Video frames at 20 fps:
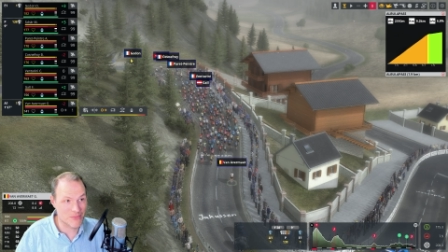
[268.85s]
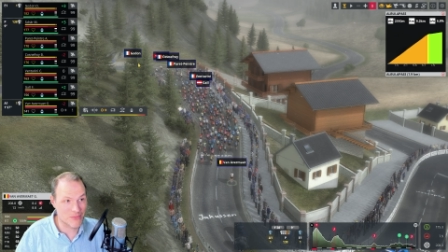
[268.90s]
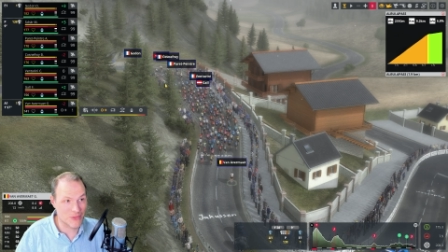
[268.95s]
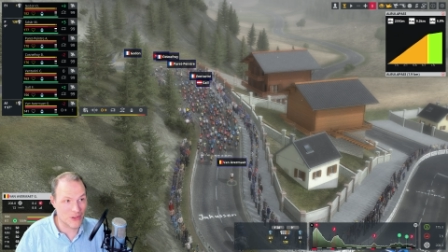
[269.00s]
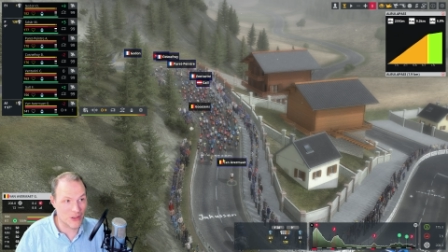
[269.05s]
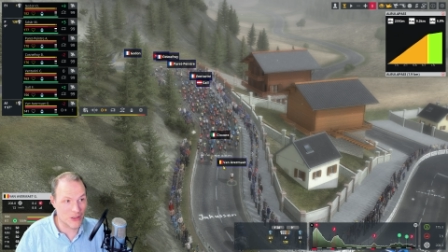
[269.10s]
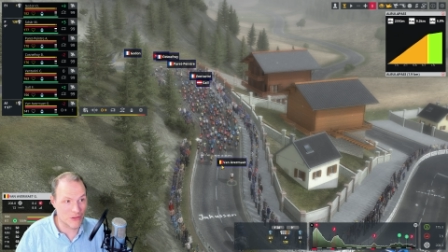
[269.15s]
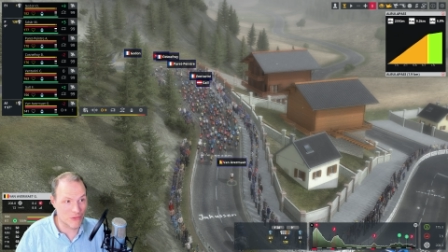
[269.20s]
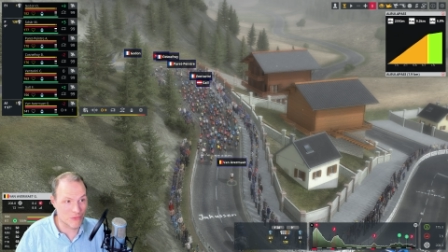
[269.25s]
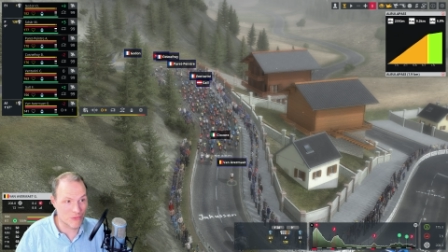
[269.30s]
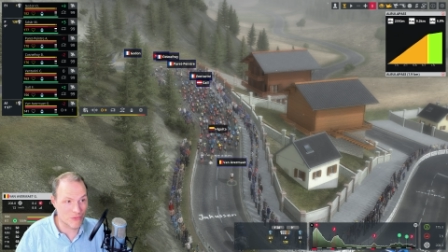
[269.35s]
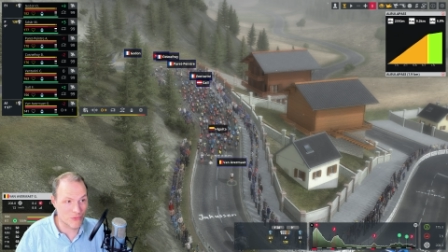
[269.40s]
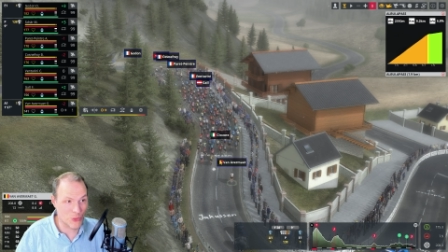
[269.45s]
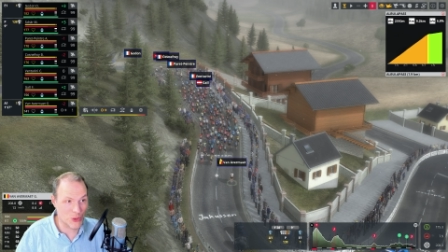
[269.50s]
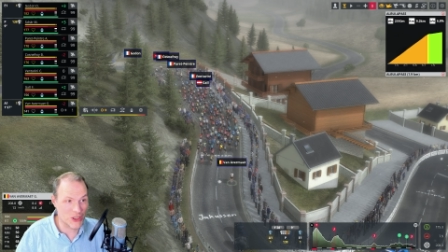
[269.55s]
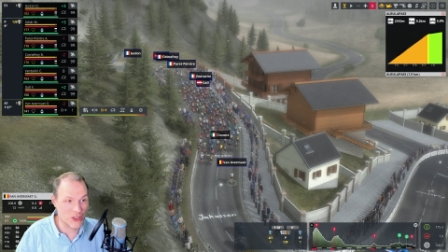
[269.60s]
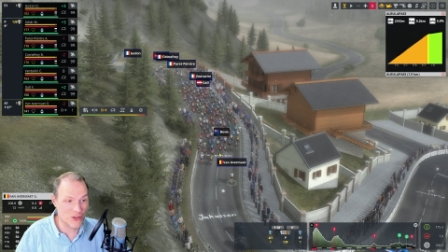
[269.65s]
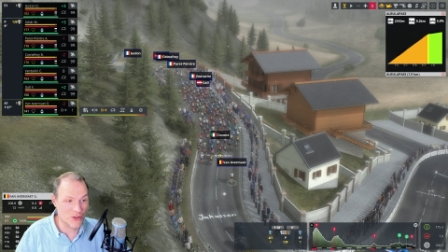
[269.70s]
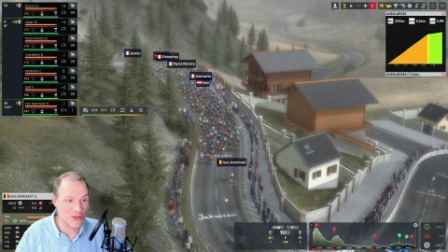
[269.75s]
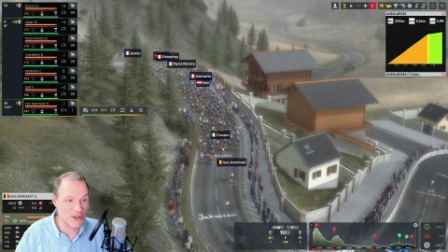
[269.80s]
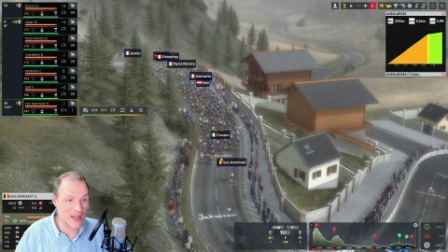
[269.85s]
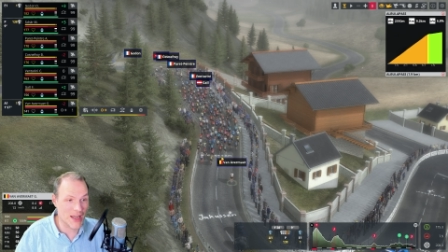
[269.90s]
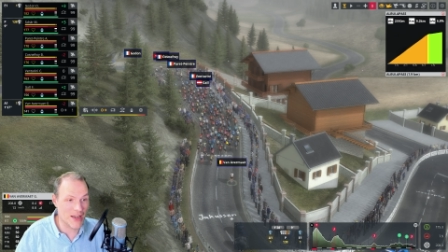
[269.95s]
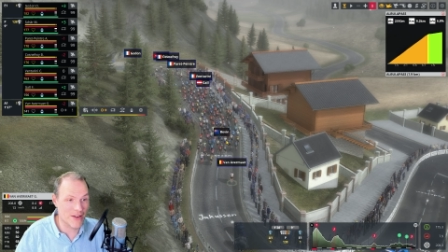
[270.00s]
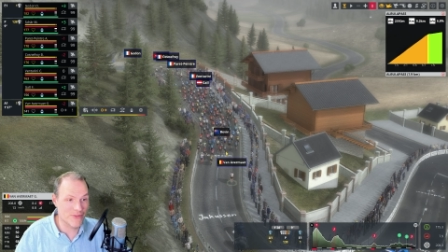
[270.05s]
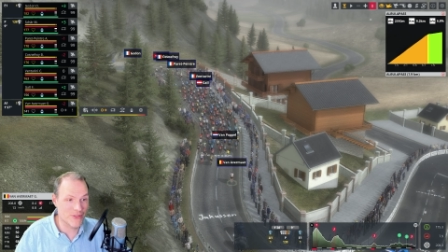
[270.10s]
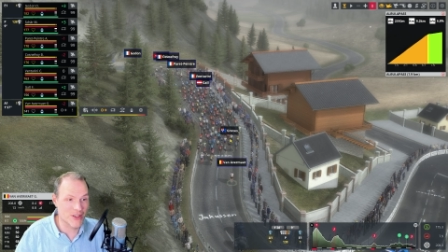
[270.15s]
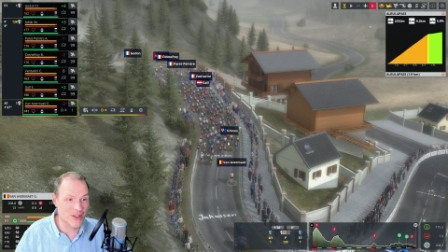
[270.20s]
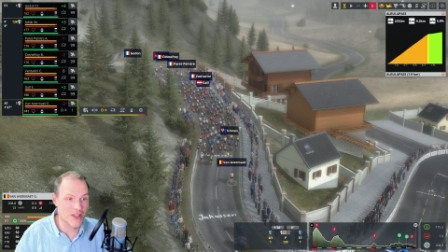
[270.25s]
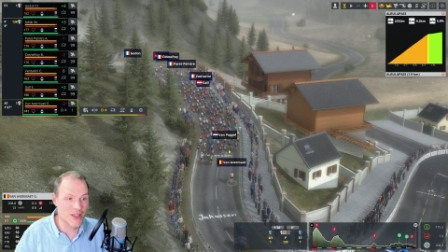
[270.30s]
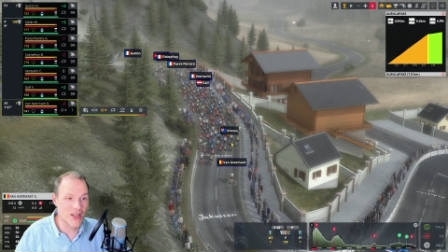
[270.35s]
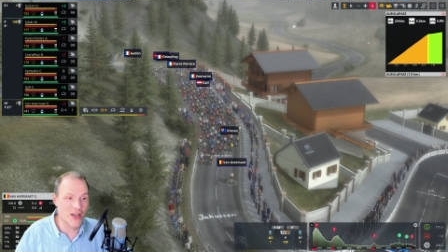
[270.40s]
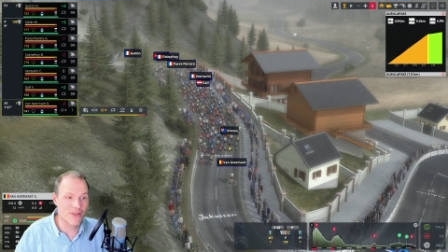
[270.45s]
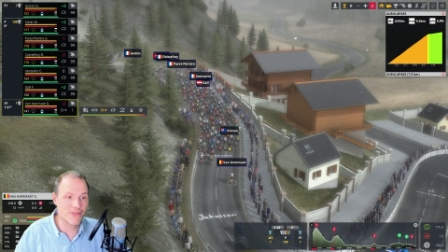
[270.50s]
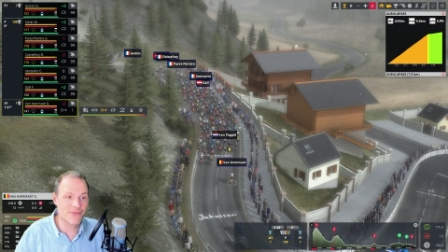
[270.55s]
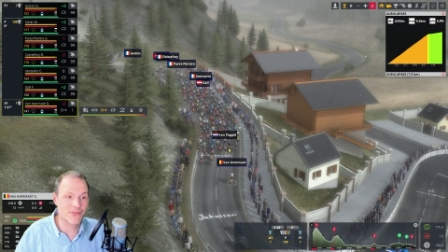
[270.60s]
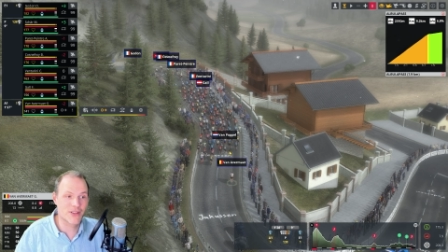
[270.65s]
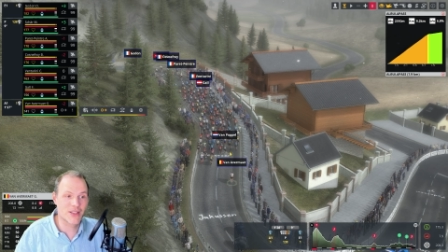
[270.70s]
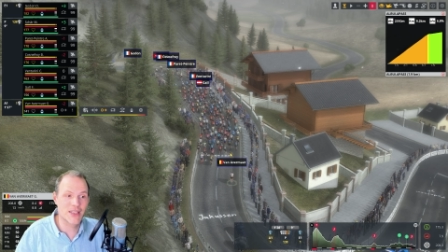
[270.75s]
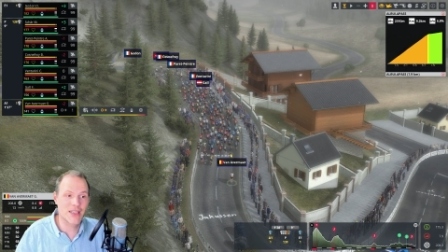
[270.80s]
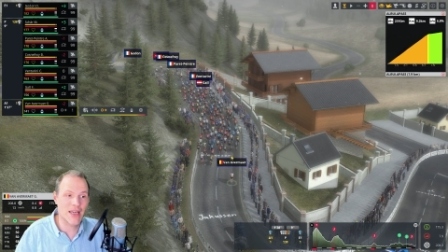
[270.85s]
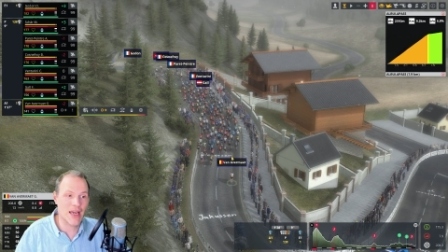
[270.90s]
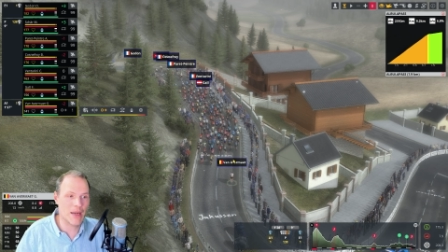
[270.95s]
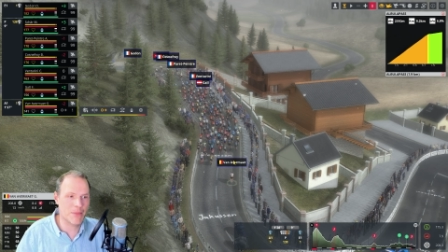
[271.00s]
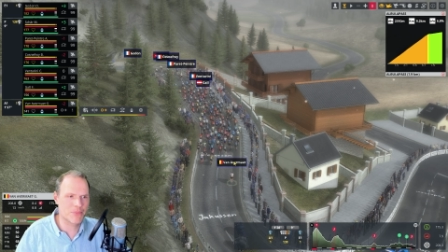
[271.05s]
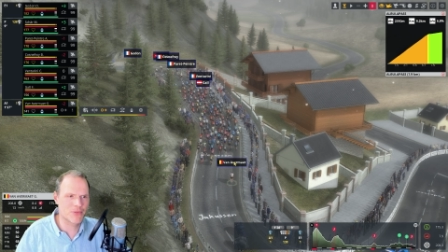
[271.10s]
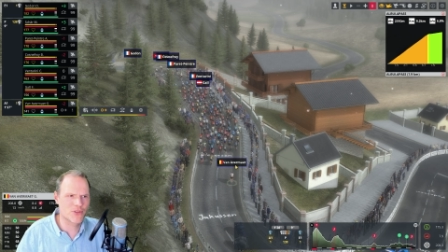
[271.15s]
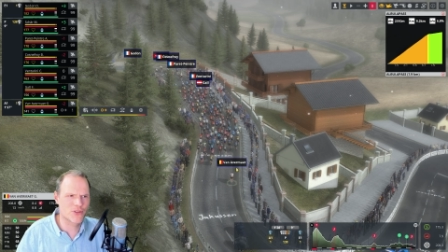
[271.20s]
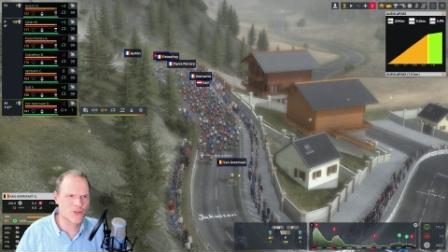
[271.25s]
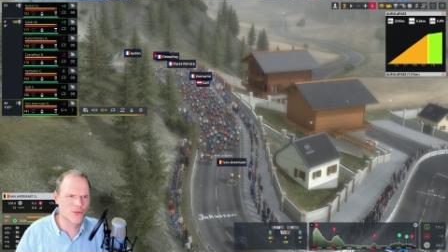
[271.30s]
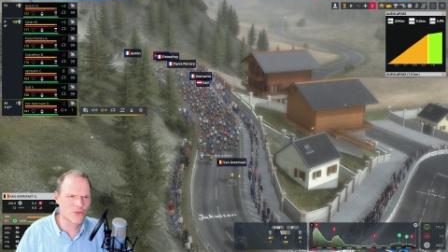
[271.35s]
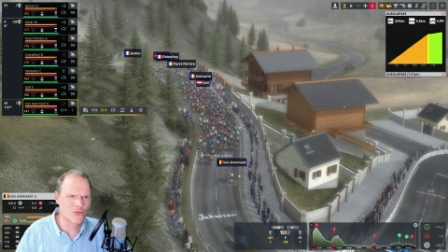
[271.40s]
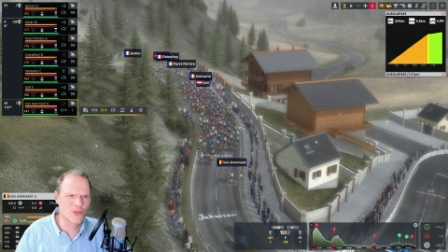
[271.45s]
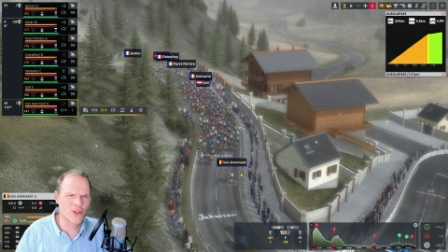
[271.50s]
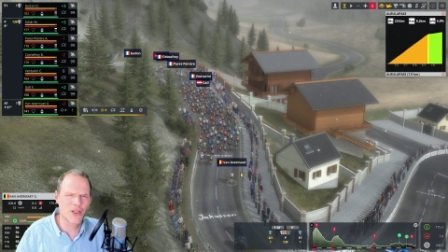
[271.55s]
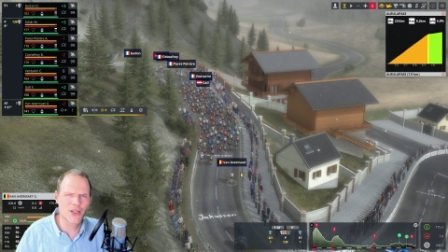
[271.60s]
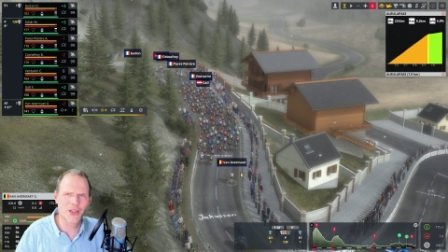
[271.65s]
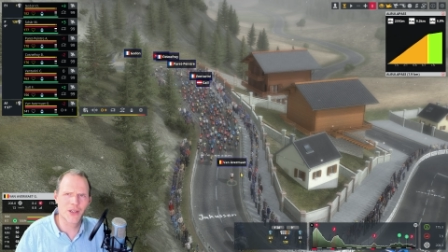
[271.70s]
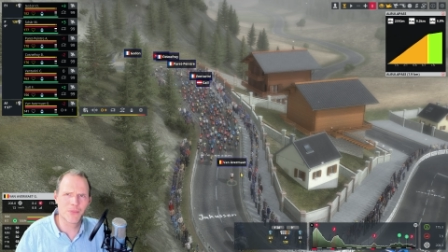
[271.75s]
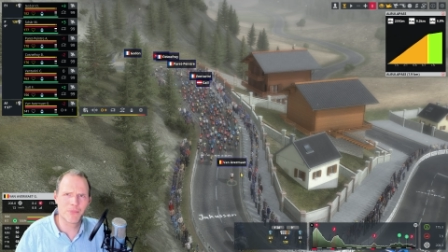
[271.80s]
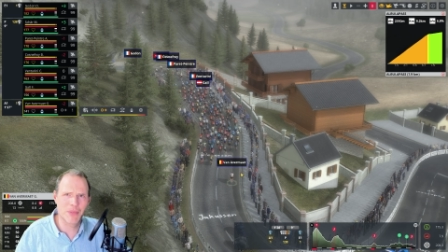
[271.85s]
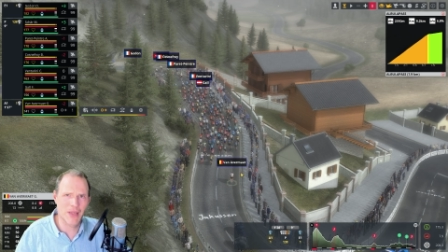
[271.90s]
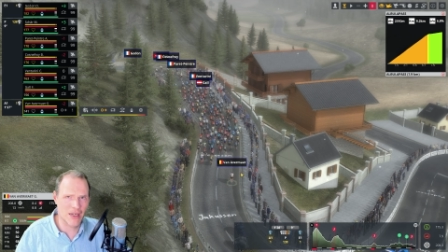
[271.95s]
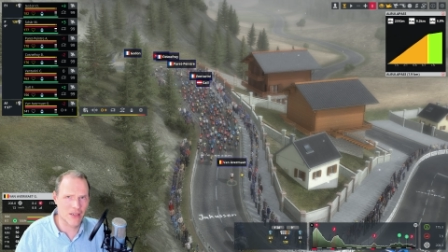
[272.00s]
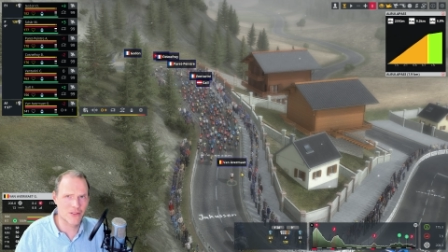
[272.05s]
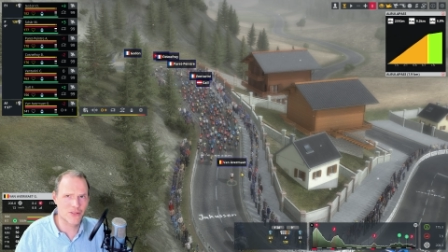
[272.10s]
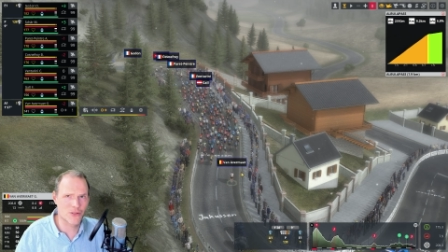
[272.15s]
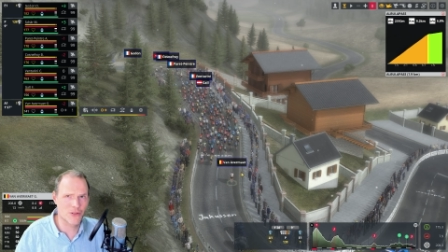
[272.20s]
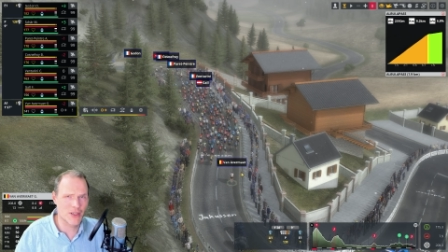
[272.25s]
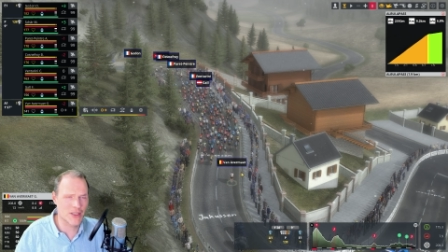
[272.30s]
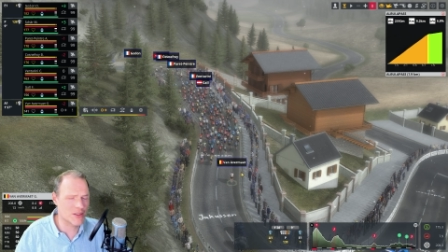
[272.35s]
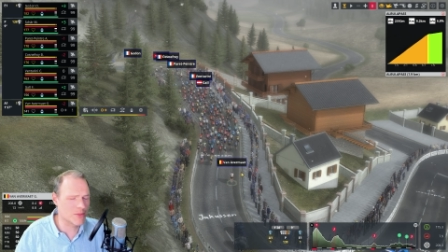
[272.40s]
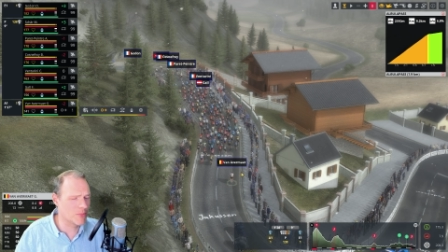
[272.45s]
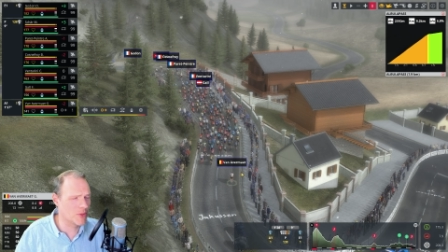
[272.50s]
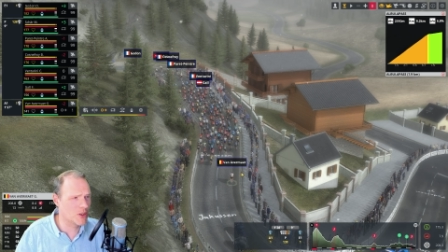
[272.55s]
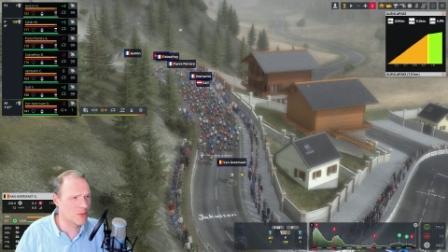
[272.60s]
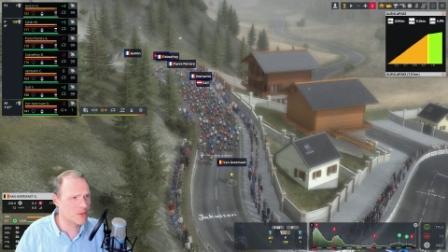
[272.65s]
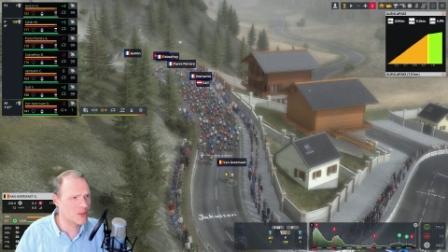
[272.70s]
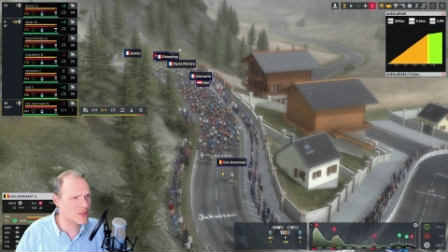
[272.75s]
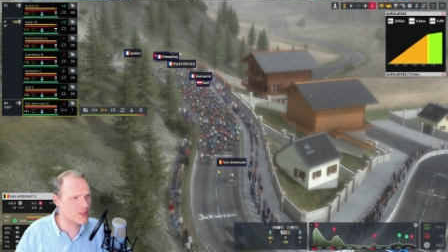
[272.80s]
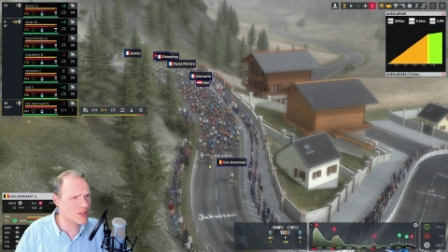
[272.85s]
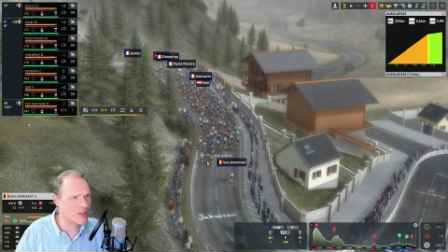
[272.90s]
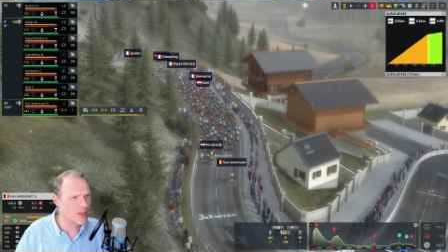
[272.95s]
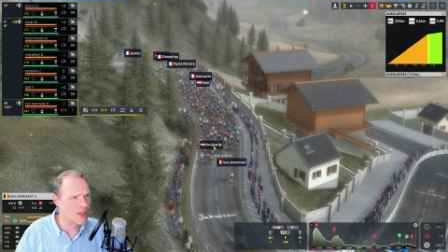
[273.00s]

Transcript: well, we don't have enough gap to the peloton at the moment.